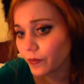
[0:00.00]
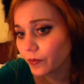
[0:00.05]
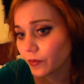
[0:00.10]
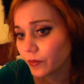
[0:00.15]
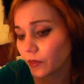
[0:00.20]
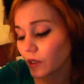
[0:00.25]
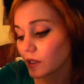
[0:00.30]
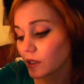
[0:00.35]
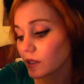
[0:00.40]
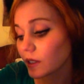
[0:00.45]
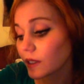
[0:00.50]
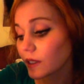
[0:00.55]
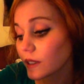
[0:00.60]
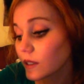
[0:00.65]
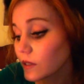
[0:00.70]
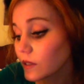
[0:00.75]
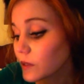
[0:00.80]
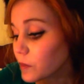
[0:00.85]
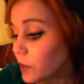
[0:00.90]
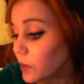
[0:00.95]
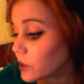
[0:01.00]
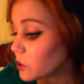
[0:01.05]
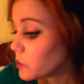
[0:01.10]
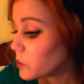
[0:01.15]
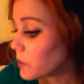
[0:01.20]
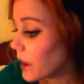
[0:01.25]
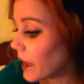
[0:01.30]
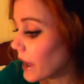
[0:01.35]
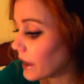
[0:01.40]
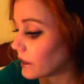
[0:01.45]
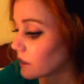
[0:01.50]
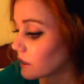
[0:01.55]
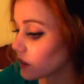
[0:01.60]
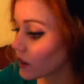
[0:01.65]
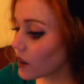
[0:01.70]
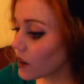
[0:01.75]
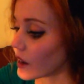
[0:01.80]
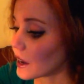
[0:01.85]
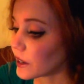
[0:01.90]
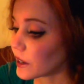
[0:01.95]
It's a little sponge pad.
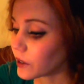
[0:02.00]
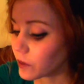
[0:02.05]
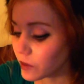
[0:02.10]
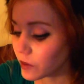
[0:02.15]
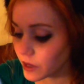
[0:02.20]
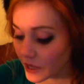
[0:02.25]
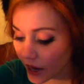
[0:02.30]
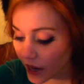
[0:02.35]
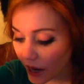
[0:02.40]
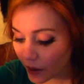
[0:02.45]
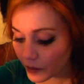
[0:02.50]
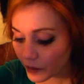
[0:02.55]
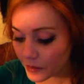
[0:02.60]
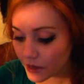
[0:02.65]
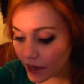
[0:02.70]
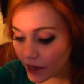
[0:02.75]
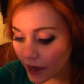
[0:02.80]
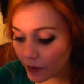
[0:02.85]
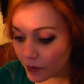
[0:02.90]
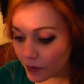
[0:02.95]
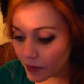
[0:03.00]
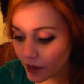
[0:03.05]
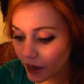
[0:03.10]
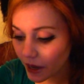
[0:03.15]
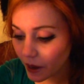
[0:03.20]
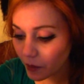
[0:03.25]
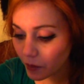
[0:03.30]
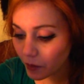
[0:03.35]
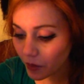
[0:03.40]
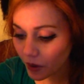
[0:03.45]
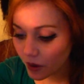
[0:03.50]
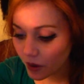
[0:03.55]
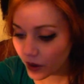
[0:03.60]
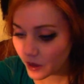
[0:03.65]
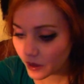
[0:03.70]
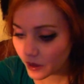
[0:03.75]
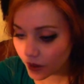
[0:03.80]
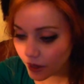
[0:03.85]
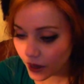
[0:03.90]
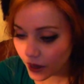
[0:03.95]
You dab, dab, dab,
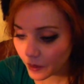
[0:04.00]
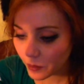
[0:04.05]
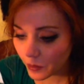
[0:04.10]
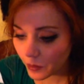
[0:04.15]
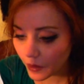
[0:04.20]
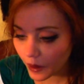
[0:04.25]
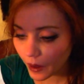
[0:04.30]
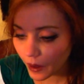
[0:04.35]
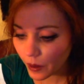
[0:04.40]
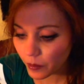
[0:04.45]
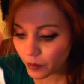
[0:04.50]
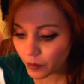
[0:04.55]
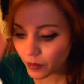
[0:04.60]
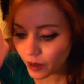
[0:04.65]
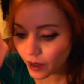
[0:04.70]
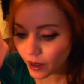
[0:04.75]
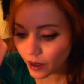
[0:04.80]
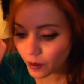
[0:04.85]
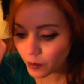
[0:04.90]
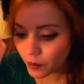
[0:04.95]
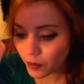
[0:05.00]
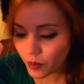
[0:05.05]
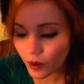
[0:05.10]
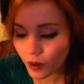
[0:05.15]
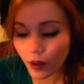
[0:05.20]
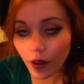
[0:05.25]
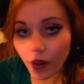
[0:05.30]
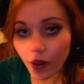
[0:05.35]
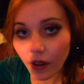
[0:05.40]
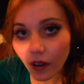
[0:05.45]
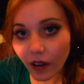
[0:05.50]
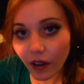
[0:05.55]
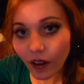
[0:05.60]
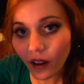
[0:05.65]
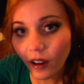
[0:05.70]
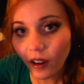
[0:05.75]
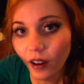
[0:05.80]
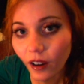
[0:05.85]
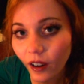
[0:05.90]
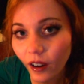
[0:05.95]
dab, dab, dab,
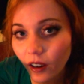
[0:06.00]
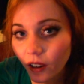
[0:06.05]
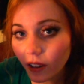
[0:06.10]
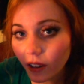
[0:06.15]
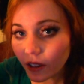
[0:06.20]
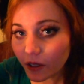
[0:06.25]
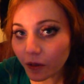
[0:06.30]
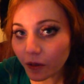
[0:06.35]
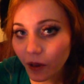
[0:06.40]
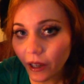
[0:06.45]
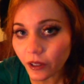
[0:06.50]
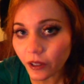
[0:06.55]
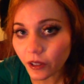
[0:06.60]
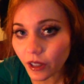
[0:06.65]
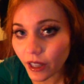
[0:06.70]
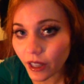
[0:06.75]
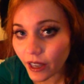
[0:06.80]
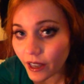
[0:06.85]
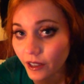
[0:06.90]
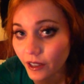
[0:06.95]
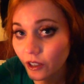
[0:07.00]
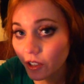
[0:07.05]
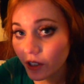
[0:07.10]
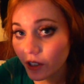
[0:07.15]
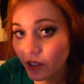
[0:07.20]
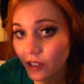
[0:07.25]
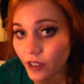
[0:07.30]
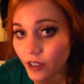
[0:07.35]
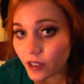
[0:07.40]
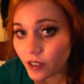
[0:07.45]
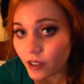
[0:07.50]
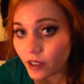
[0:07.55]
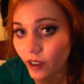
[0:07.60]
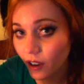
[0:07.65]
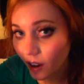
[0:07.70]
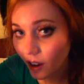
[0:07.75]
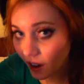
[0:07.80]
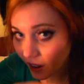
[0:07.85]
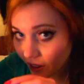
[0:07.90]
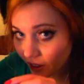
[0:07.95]
all around the edges,
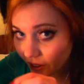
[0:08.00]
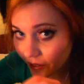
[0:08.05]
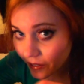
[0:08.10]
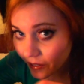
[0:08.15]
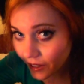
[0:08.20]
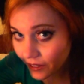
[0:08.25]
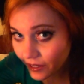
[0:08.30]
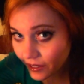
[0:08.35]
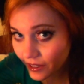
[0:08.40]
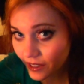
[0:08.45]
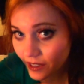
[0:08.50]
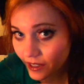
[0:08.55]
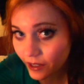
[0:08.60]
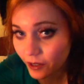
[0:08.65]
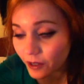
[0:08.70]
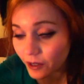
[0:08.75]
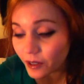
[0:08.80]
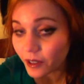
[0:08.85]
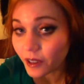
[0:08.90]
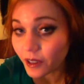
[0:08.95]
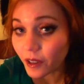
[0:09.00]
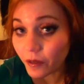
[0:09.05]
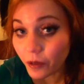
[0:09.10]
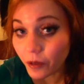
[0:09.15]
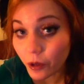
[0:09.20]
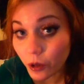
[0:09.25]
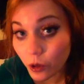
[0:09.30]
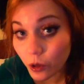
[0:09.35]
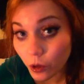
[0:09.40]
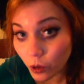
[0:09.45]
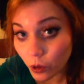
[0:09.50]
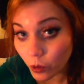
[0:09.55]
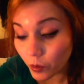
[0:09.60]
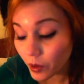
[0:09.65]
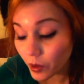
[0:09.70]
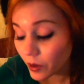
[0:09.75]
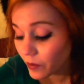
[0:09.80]
all around the circle of your stoma.